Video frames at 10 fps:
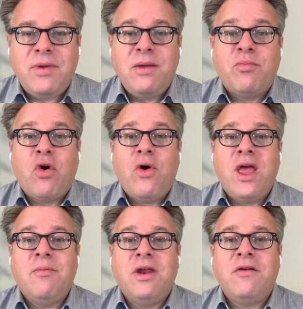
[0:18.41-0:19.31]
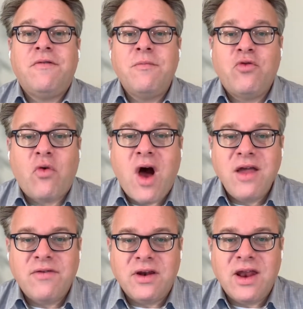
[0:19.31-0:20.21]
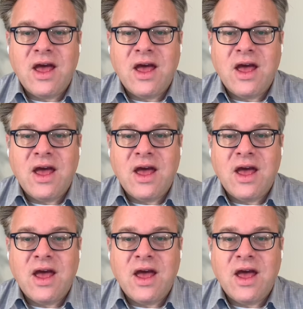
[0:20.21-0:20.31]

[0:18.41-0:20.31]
be prohibited from driving.